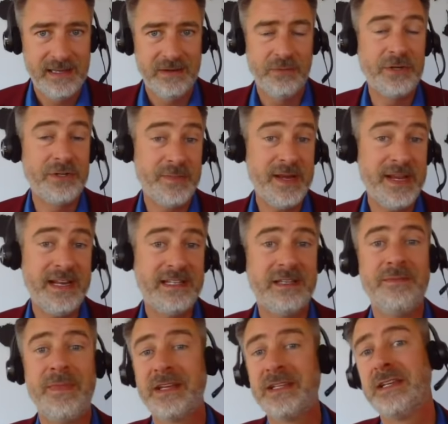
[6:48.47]
which means
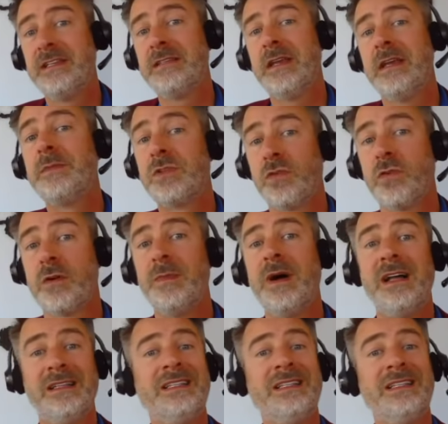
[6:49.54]
that Mexicans absorb a